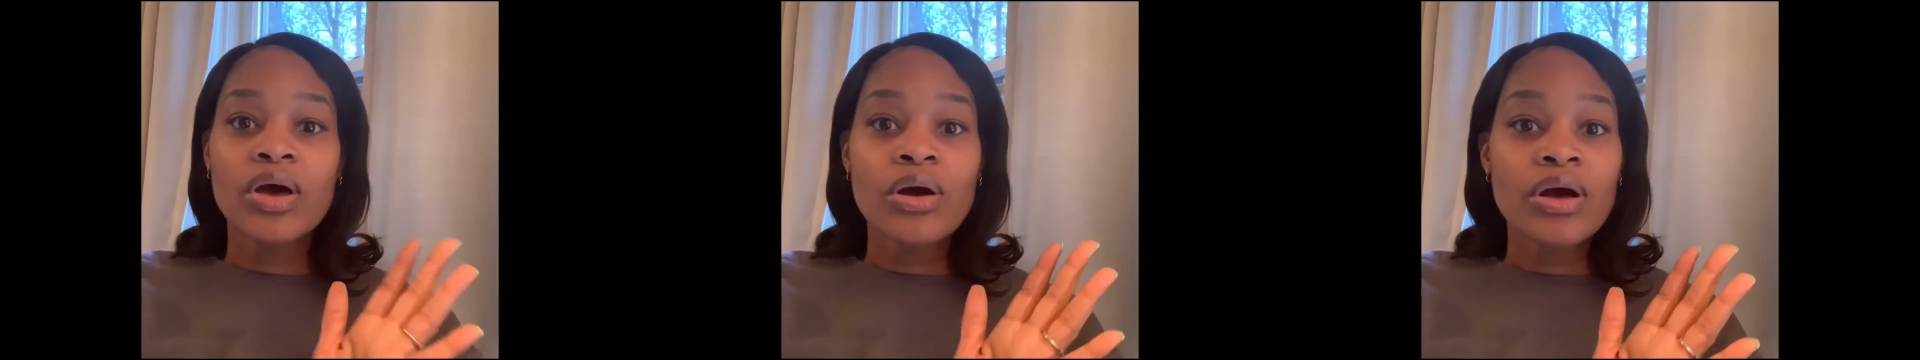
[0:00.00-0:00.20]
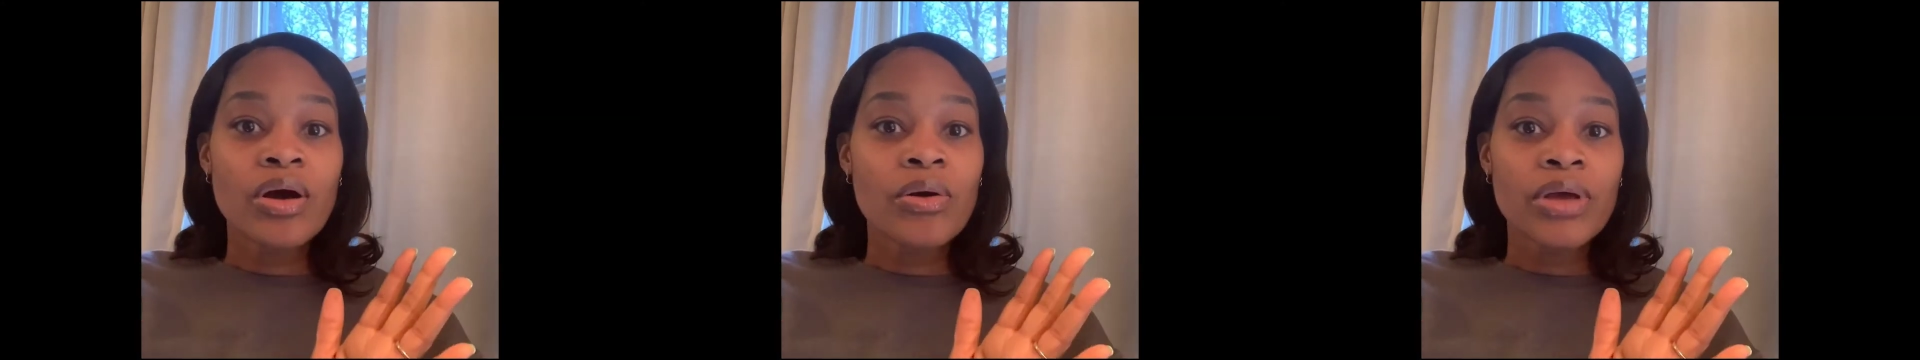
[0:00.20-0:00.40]

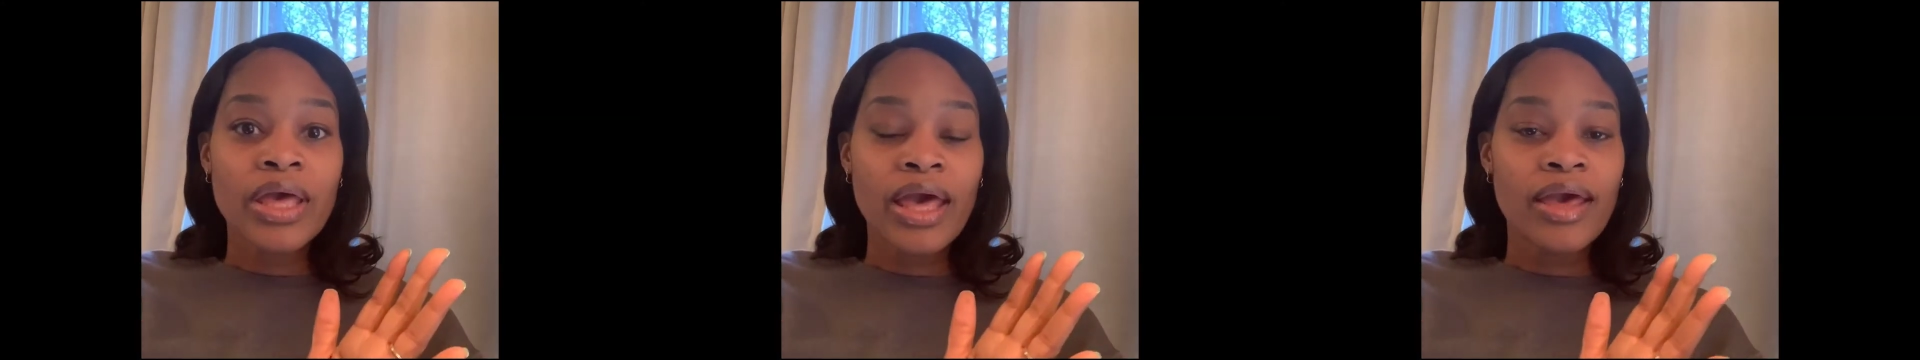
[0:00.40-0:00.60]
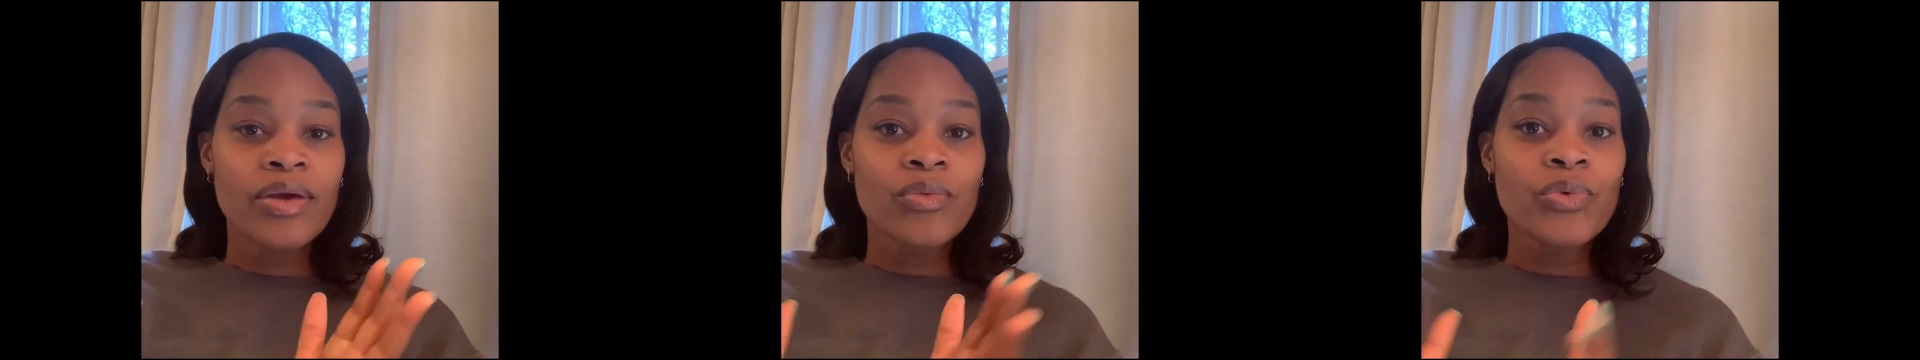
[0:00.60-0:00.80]

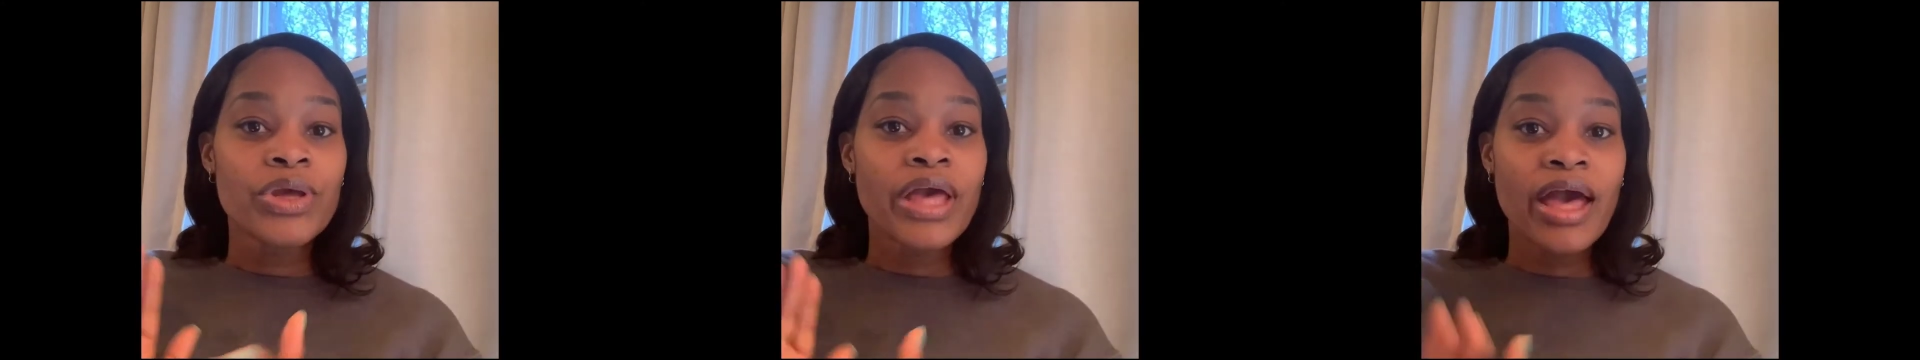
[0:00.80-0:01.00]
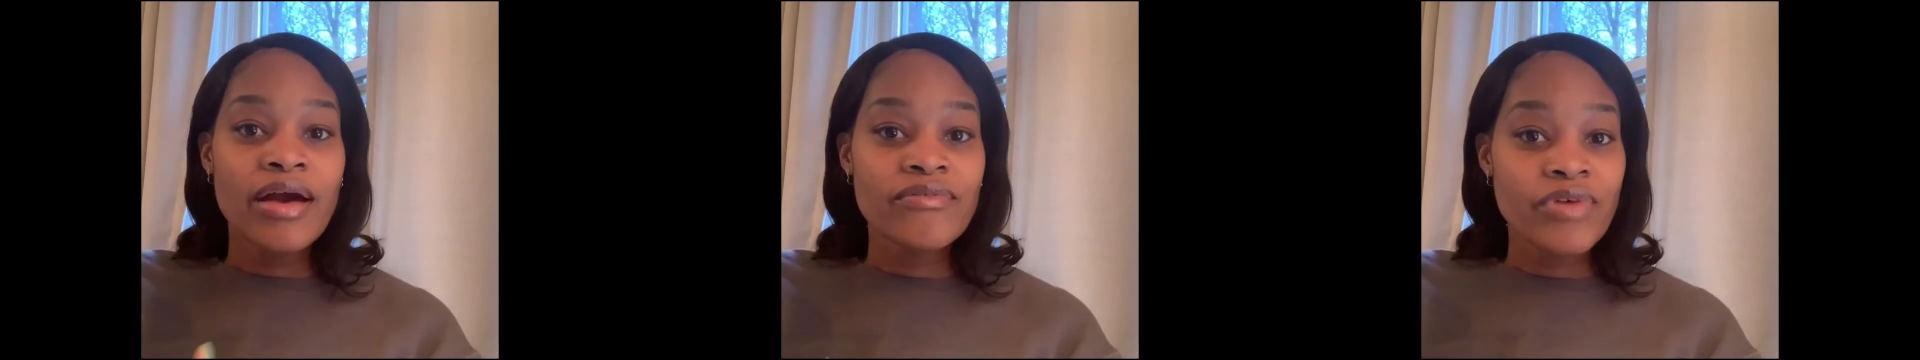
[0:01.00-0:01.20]
okay, we
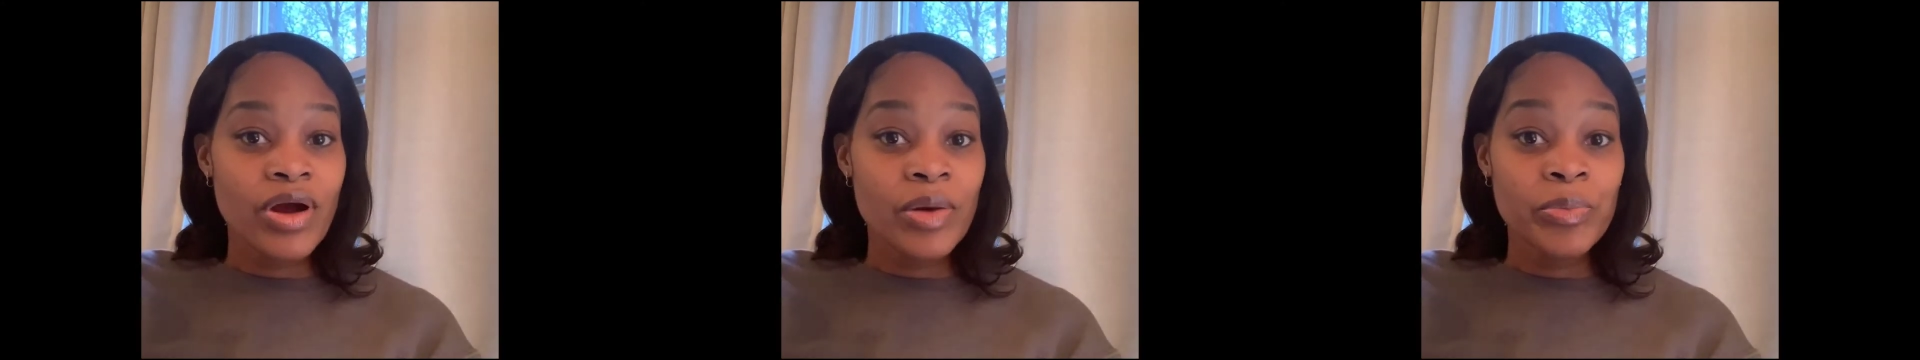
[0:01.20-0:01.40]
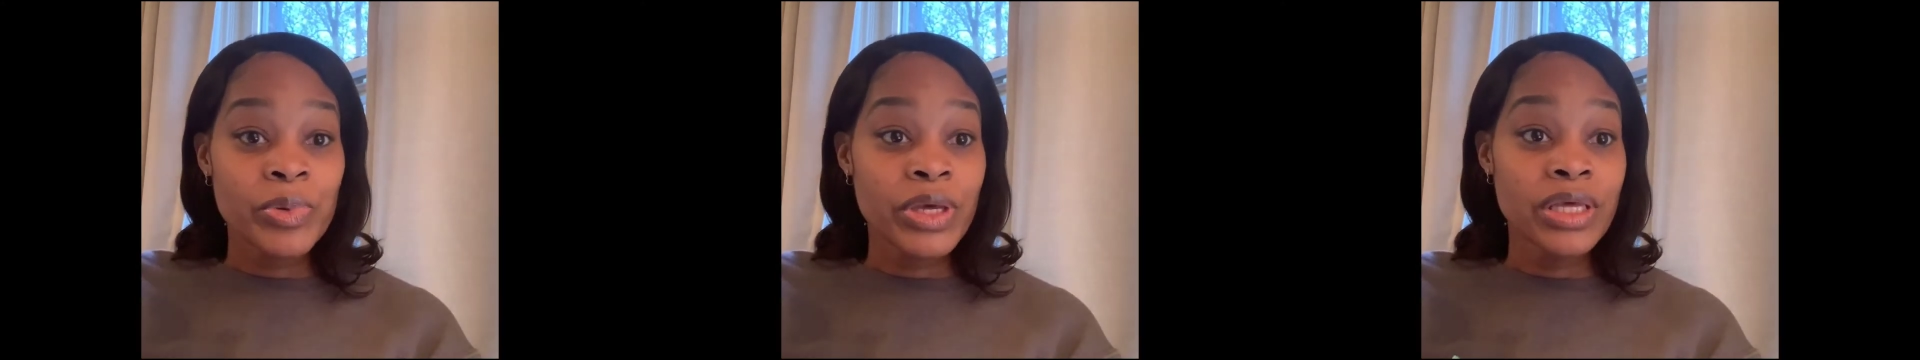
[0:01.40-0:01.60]
have our
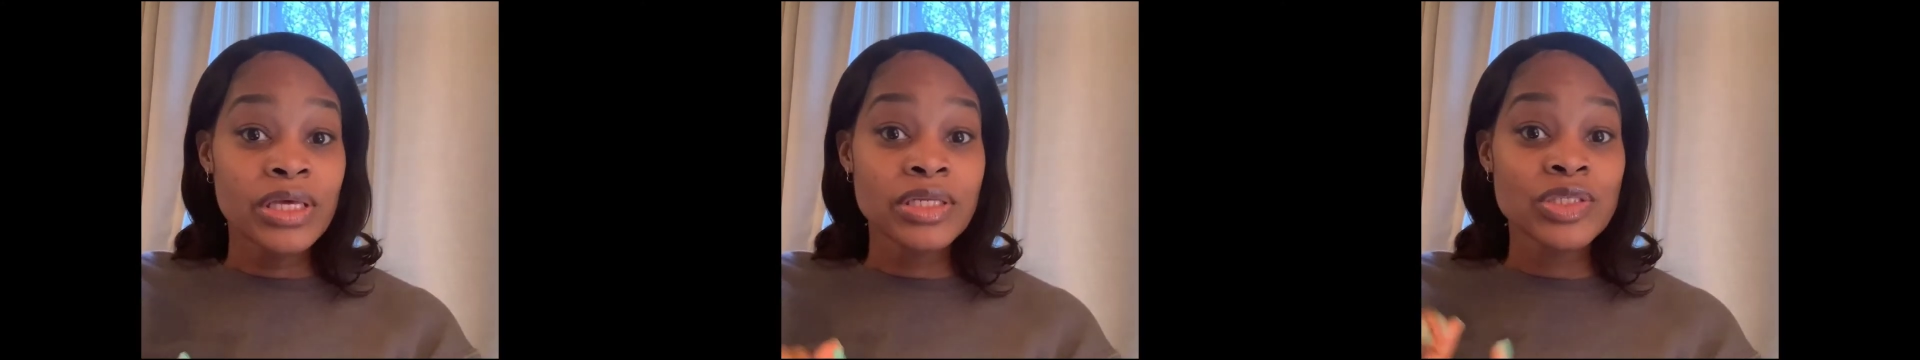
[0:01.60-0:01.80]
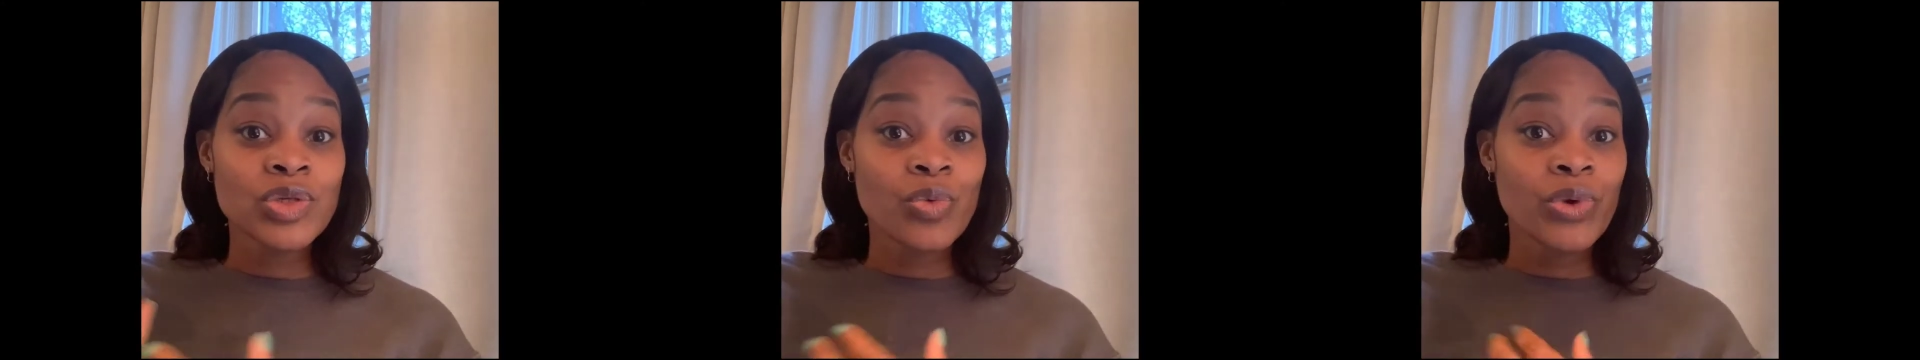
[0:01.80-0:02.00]
opinions,